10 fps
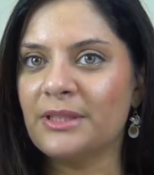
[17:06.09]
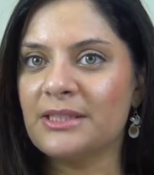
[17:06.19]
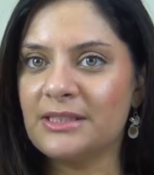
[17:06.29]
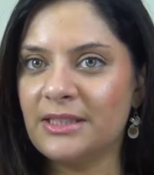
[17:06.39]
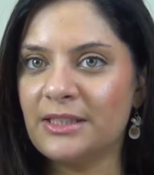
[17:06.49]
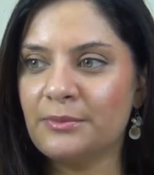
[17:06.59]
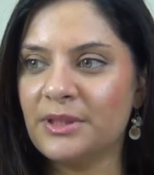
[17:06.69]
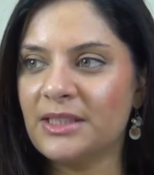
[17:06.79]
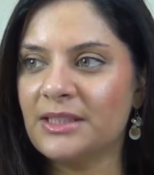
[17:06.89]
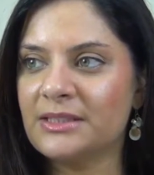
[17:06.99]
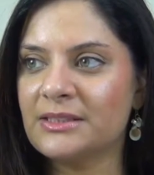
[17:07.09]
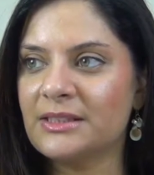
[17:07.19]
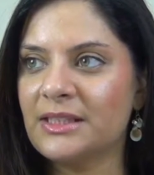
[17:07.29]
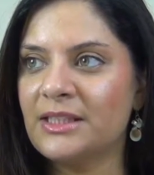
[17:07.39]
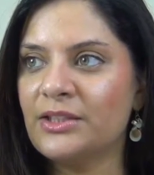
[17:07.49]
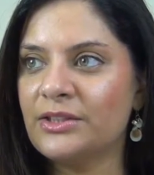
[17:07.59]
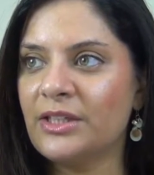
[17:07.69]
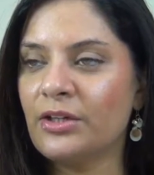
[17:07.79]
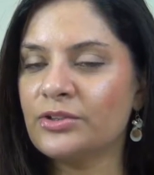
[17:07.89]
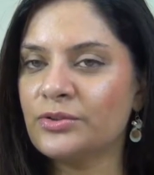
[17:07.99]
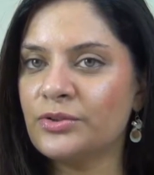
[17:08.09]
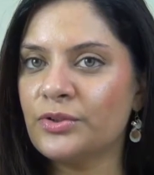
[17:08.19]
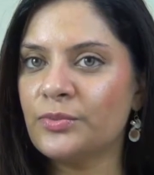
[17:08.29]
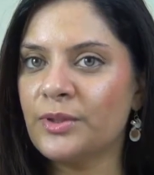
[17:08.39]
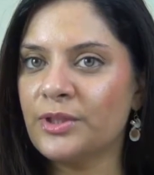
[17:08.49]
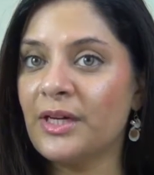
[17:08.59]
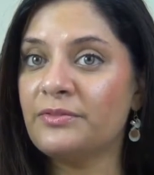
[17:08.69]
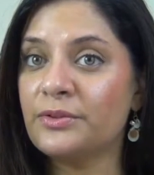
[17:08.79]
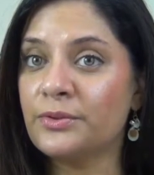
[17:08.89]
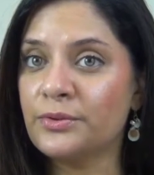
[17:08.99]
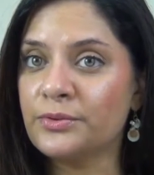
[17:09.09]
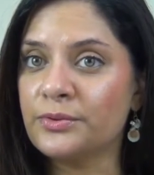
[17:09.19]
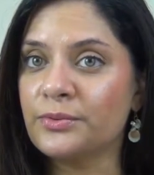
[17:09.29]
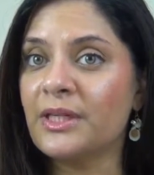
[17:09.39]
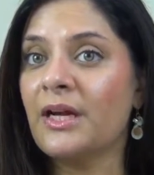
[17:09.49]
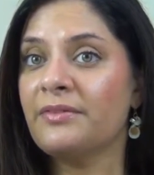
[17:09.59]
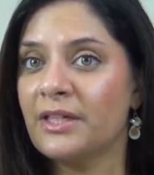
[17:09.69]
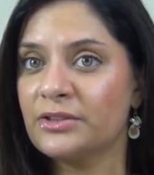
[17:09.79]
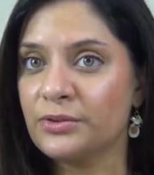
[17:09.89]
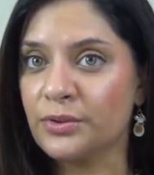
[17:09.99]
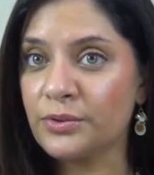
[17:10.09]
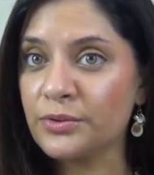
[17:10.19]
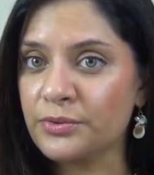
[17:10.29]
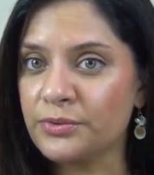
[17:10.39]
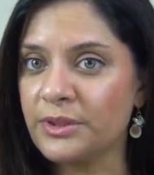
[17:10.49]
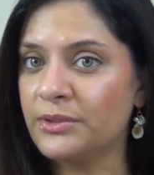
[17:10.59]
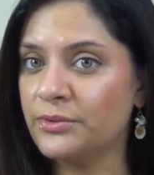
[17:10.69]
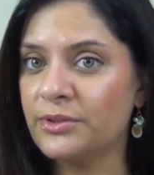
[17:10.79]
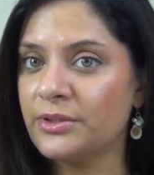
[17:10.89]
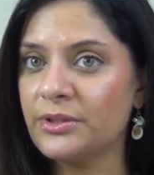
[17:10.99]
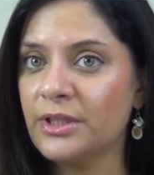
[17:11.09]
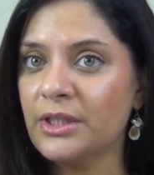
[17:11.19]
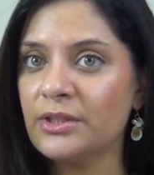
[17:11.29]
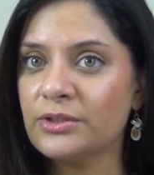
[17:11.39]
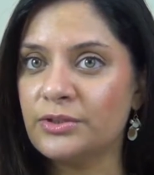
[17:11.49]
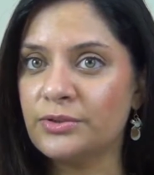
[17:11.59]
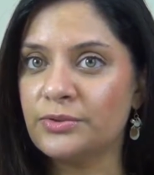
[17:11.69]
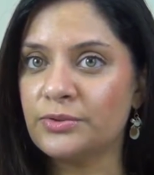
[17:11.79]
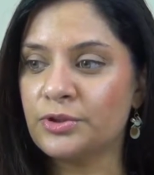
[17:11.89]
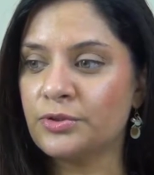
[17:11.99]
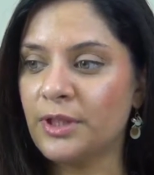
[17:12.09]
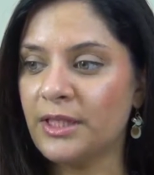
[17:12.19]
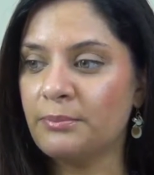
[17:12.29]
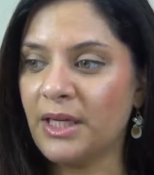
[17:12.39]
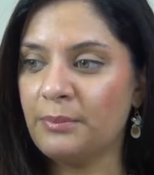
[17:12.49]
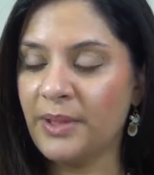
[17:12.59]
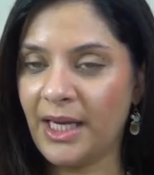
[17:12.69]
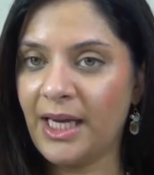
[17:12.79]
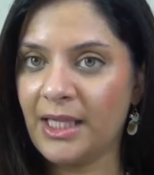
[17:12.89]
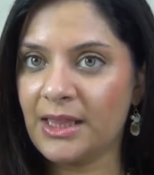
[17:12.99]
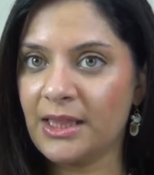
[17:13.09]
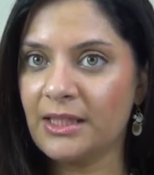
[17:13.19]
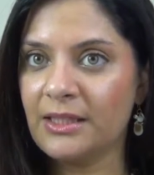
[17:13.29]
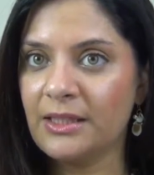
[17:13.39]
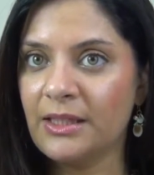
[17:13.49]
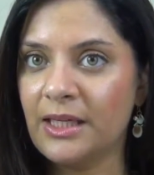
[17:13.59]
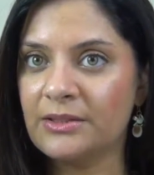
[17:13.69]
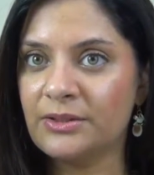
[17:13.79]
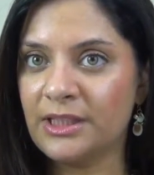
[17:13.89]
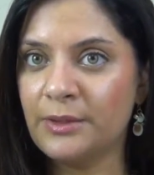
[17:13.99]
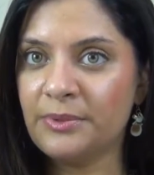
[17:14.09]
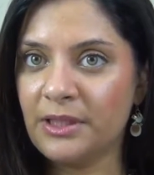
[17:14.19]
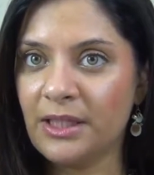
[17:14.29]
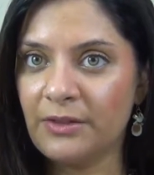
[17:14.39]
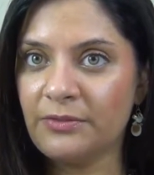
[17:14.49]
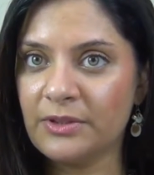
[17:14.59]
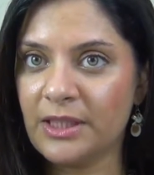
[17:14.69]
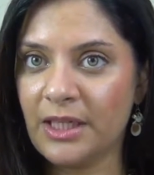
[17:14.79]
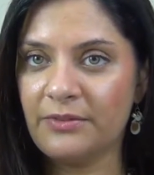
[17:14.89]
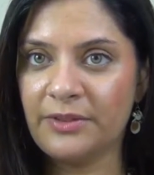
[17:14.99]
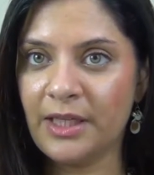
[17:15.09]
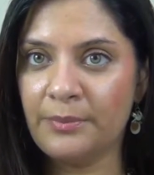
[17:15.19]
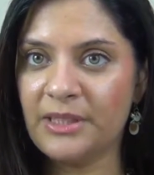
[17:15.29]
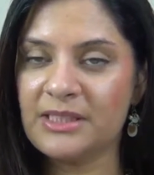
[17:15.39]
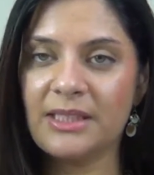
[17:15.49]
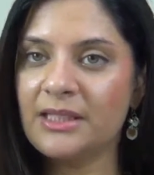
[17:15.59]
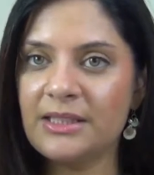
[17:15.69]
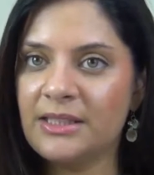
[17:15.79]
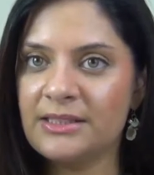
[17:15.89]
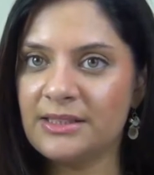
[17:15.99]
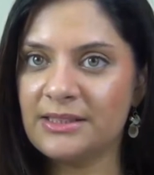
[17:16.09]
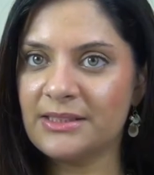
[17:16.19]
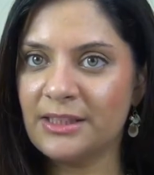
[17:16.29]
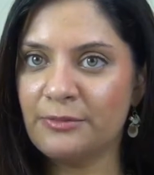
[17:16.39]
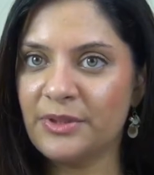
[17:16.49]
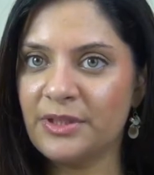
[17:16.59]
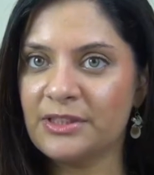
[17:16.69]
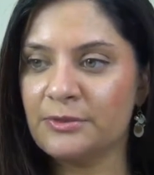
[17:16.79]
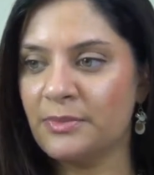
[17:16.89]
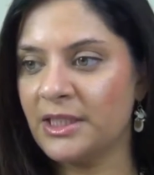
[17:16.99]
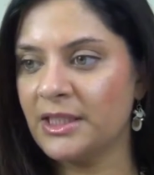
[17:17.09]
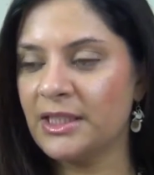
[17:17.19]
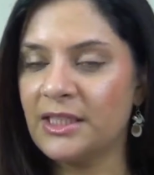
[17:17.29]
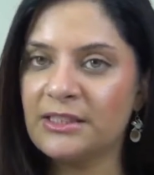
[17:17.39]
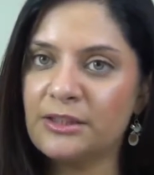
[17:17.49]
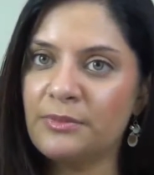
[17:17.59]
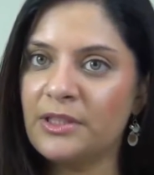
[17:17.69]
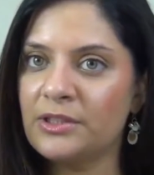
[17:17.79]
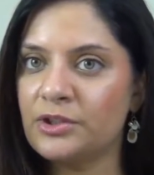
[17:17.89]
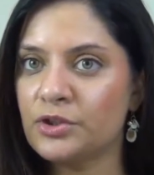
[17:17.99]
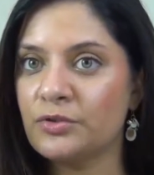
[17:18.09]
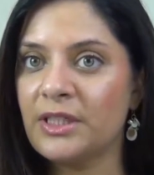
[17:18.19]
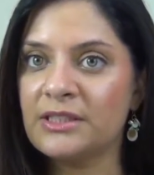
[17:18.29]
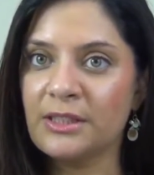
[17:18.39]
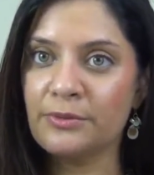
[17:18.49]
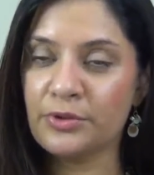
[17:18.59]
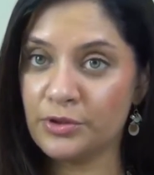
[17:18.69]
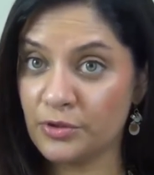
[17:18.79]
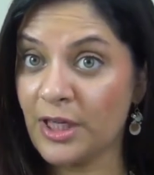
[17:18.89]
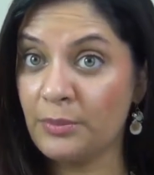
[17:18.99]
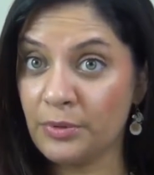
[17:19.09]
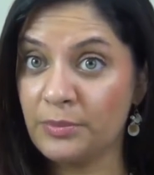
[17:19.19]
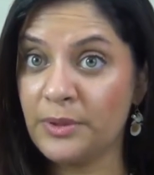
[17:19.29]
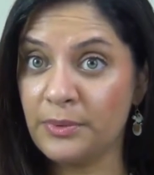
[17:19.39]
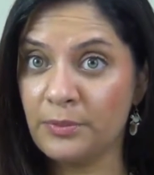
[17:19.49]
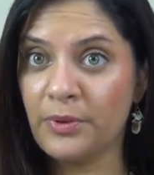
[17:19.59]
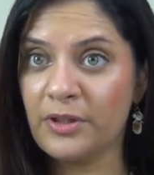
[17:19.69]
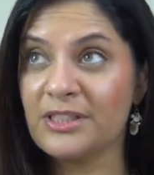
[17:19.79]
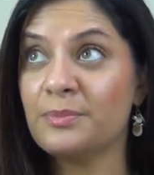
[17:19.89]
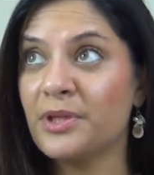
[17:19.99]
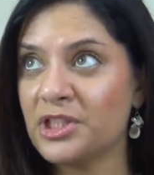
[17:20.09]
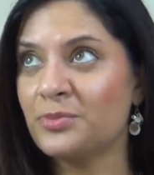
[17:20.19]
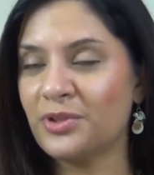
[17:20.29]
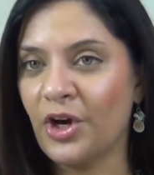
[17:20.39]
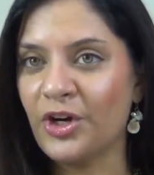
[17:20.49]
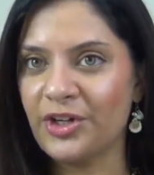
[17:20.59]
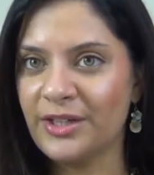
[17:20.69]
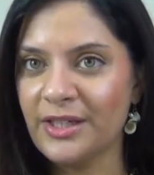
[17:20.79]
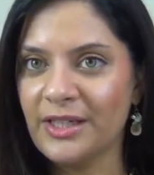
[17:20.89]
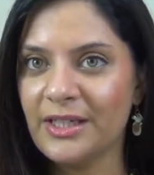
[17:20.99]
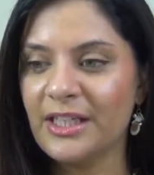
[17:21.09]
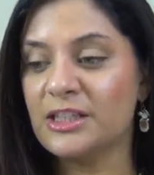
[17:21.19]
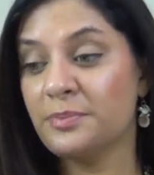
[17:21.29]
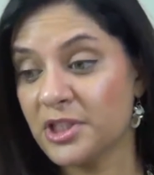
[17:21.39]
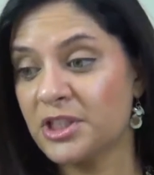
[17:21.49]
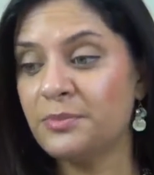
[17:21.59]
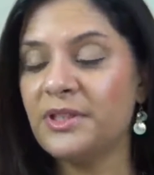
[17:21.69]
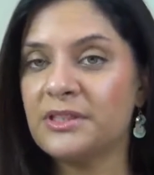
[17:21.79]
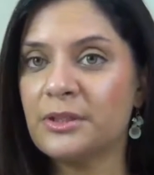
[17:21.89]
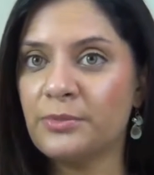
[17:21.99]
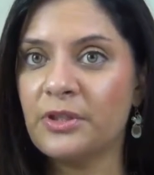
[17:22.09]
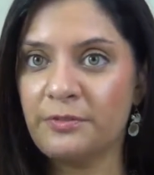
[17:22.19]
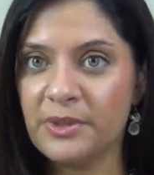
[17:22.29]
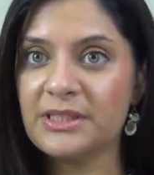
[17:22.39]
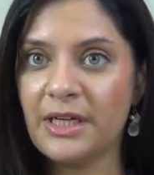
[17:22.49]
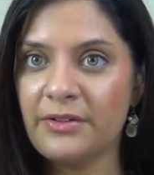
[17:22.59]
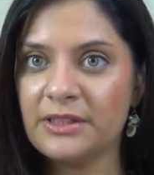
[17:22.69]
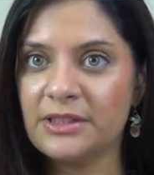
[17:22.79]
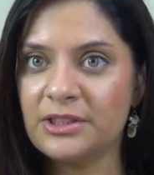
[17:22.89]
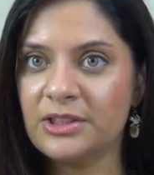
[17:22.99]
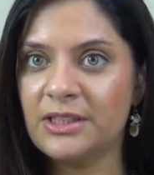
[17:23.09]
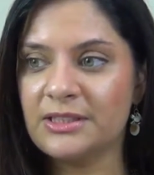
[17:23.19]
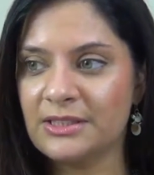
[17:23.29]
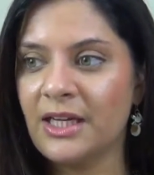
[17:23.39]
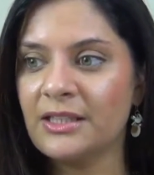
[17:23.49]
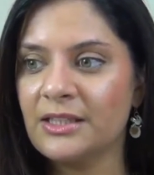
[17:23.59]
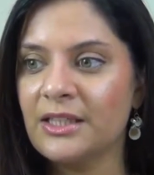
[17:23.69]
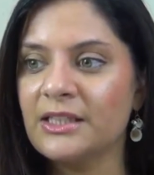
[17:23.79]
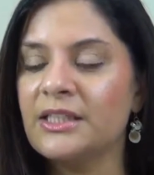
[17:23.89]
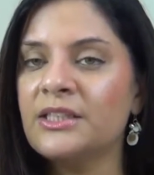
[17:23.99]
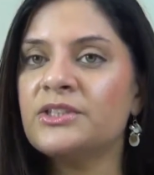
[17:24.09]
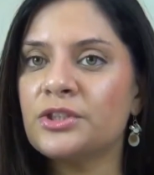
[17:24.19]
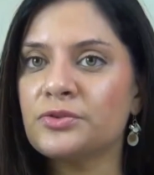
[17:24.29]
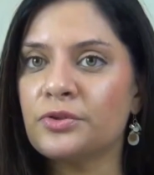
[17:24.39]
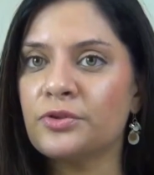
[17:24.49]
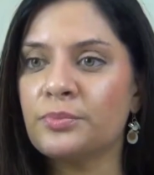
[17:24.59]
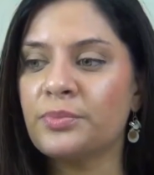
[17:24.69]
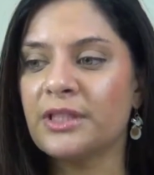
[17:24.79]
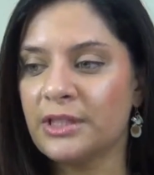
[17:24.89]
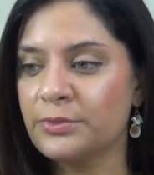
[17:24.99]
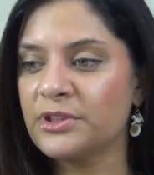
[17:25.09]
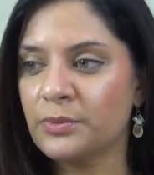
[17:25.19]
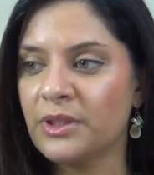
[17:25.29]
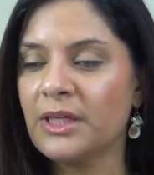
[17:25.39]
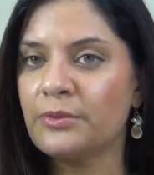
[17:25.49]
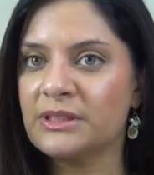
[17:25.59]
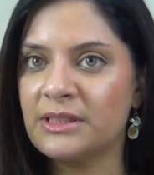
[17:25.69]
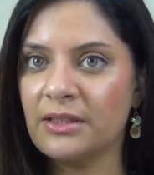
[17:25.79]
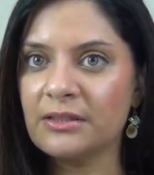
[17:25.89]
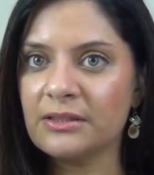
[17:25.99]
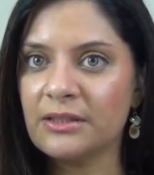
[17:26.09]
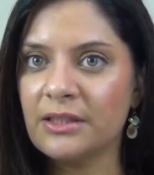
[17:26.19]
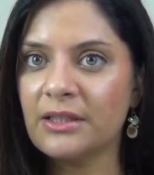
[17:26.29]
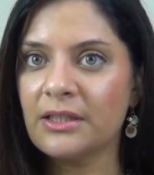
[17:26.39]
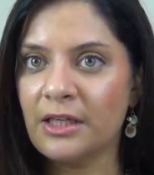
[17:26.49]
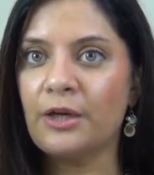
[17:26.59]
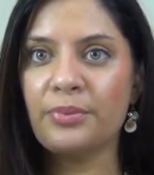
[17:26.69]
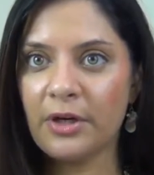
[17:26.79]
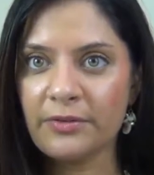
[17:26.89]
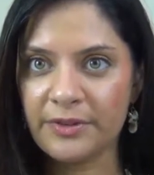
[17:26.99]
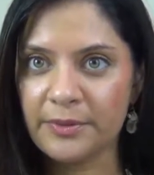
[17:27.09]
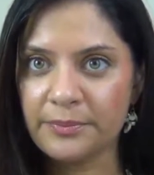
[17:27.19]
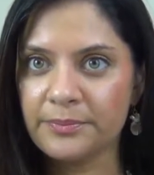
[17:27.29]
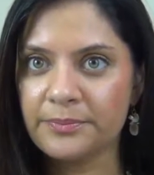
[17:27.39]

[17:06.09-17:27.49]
in seeing, because they also know what you have to go through, what I've had to go through in order to tread my path and to keep the level that I've kept. It's not the easiest thing, because there's many things and many strains that can try to pull people apart, especially with art, and especially being someone of mixed heritage. It's not the easiest road, but it was the one I was dealt, and I'm proud of it.